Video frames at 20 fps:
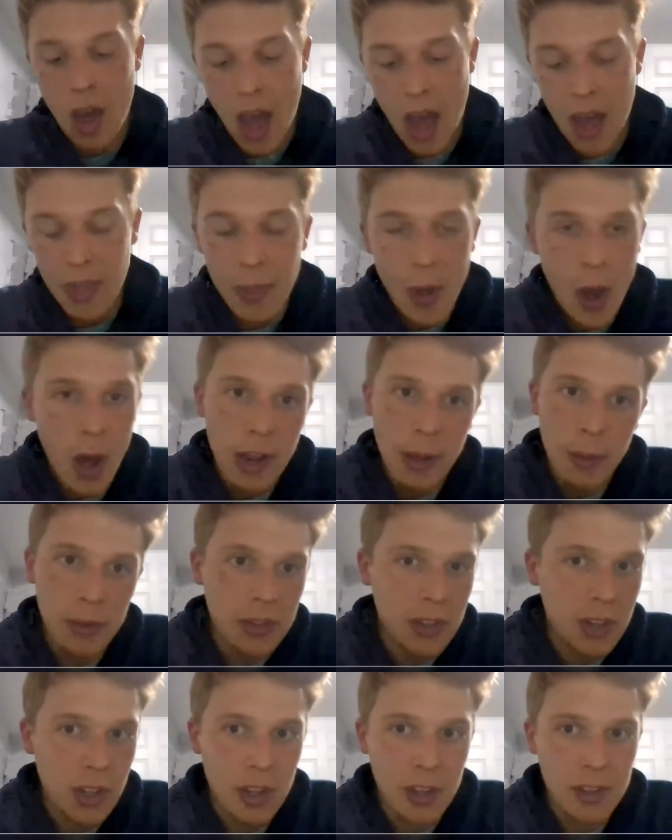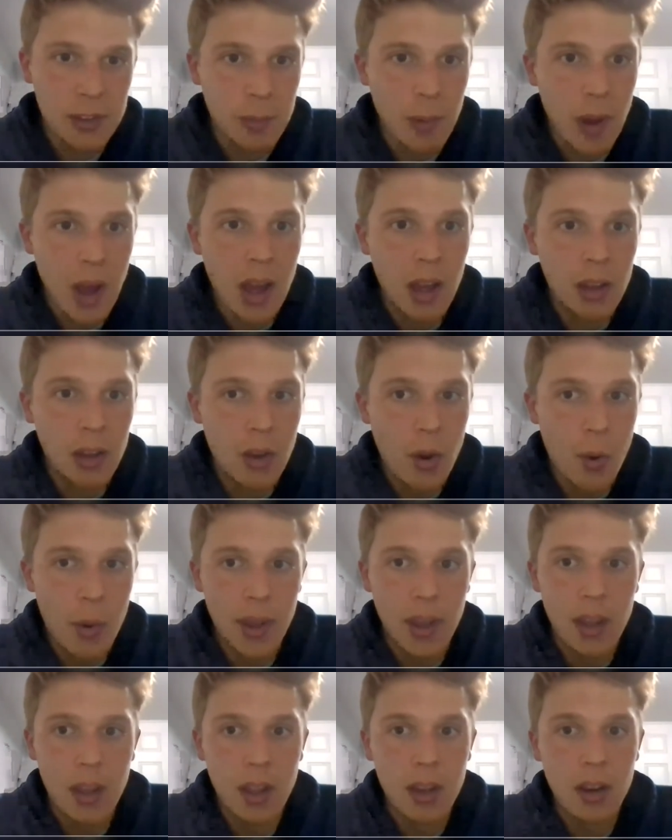thought I was in a good spot
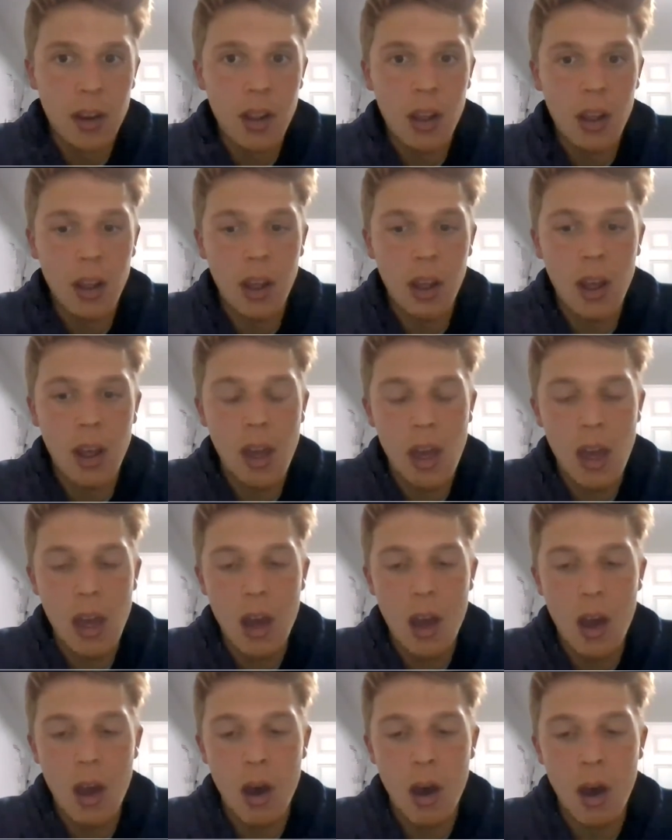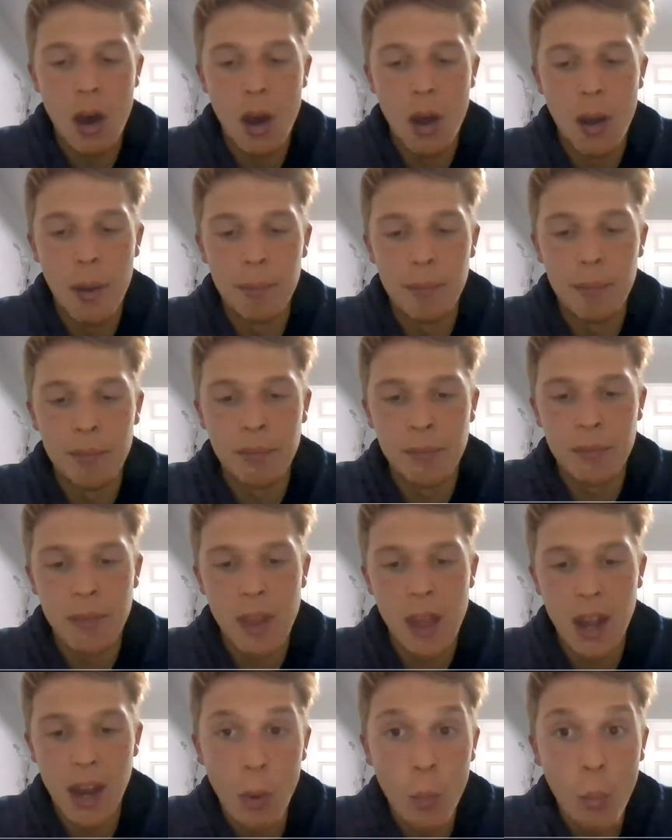going in, and
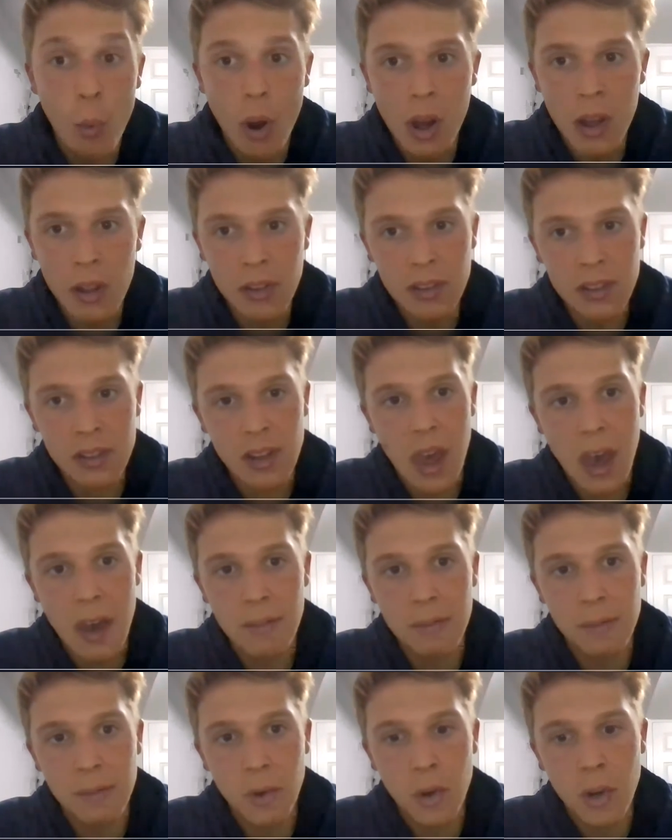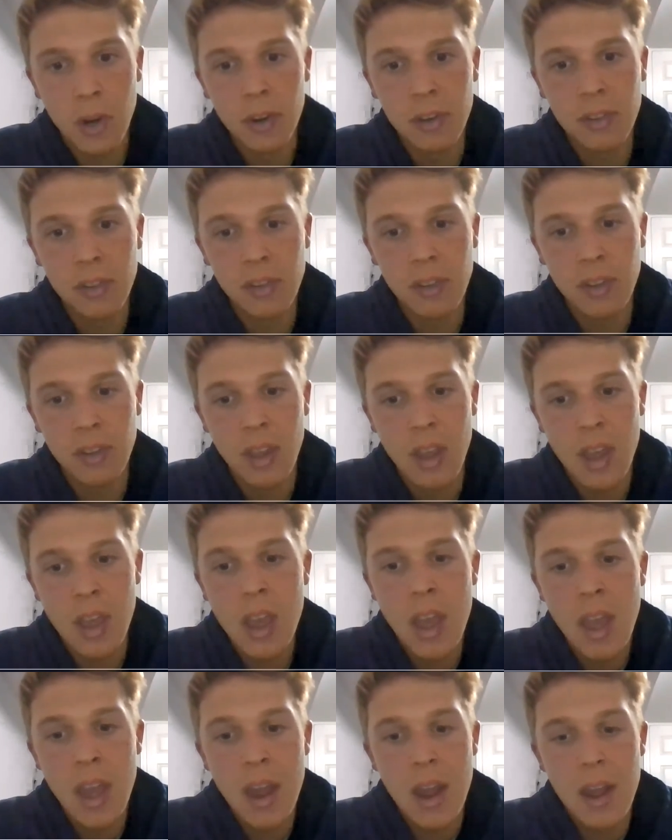I was at first.
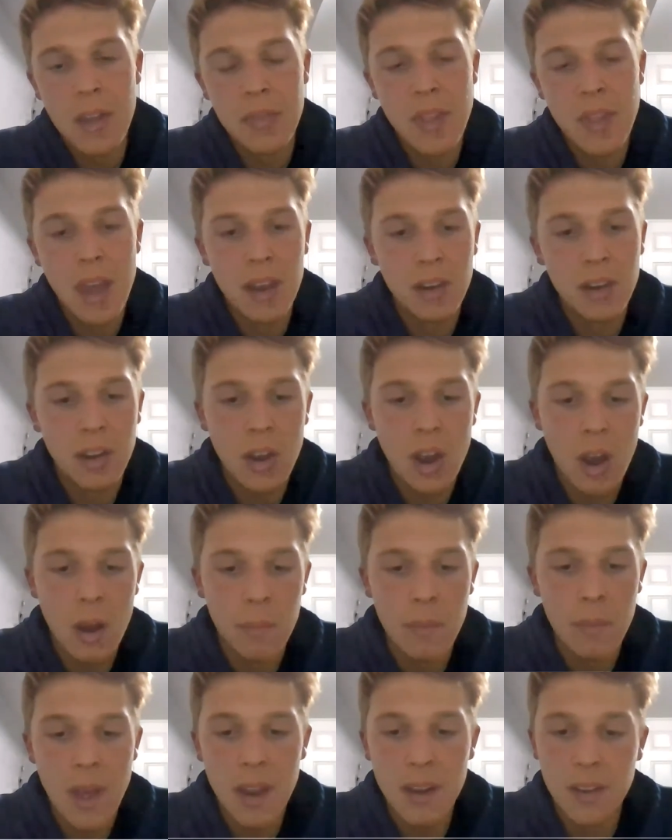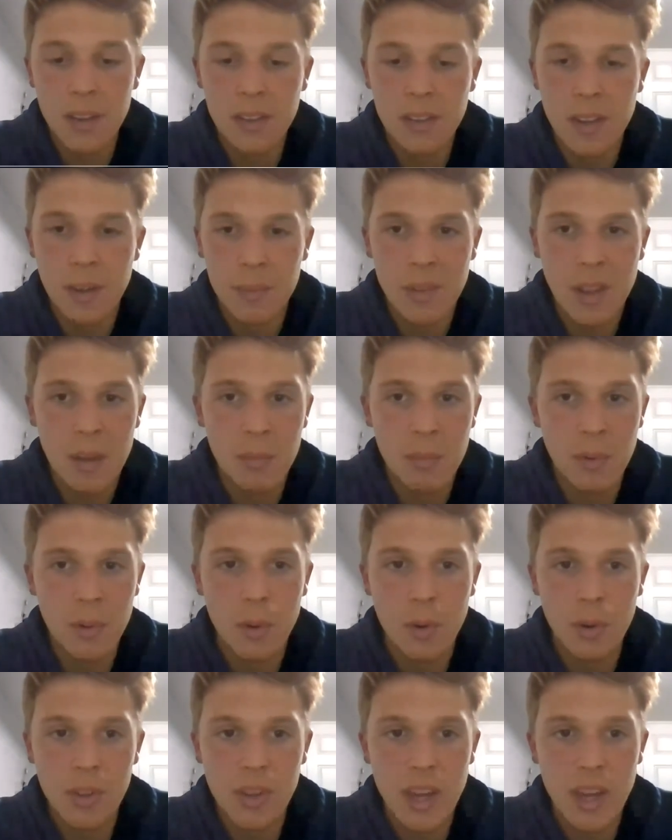And then come end of
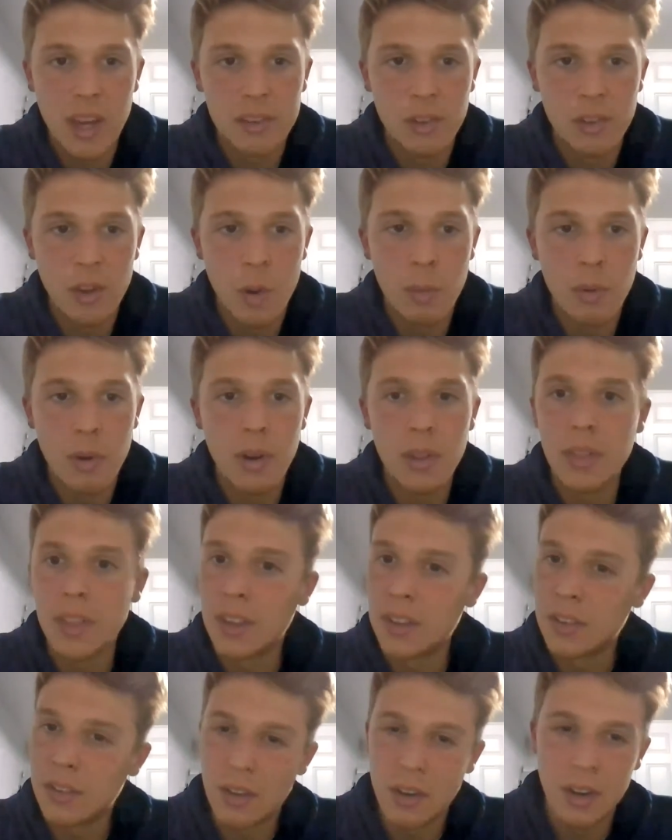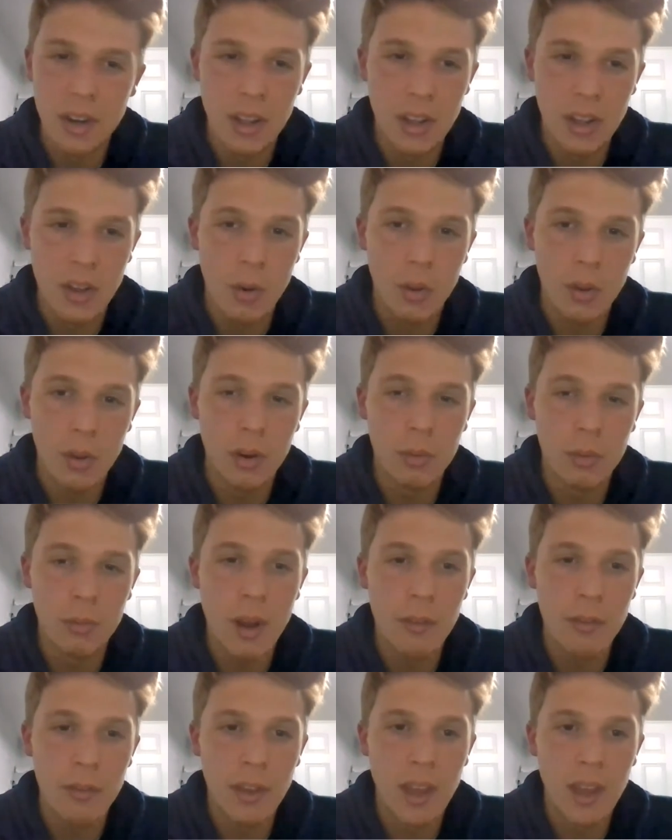September, early October, things started to go a little
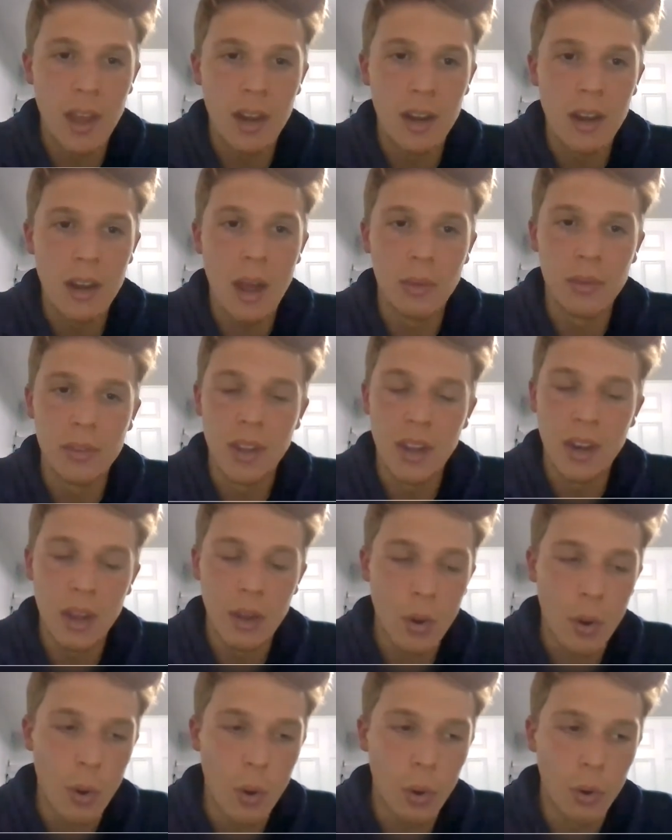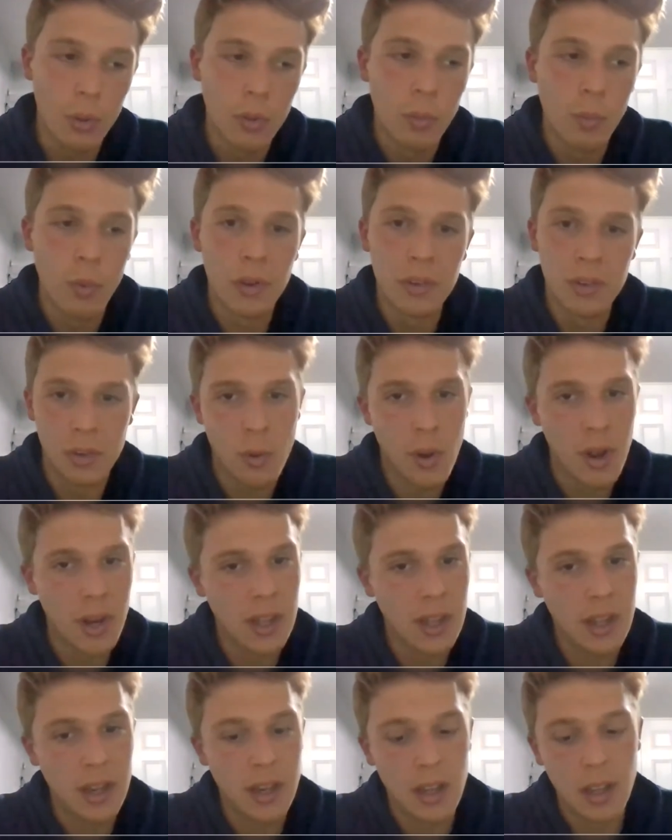rough again. I was getting cold, wasn't quite
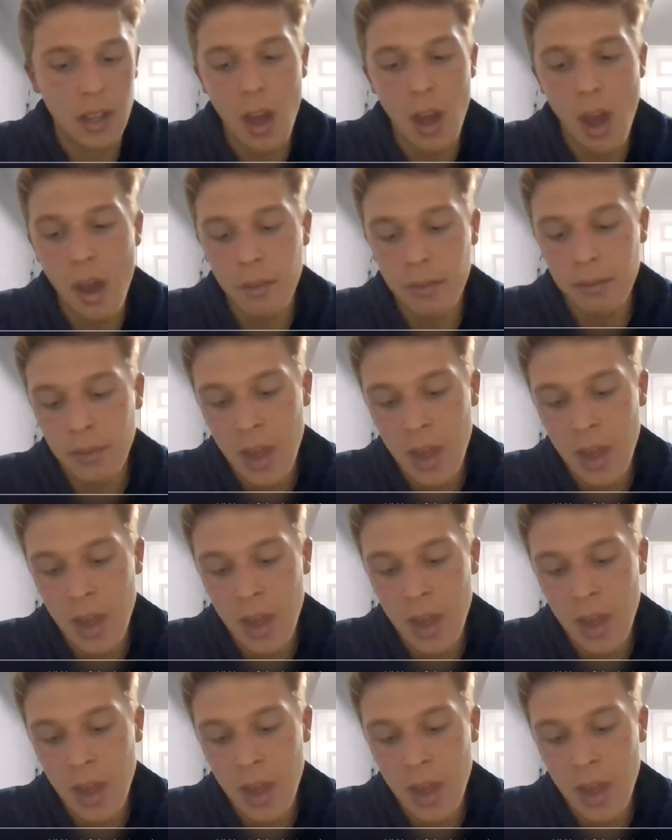eating enough.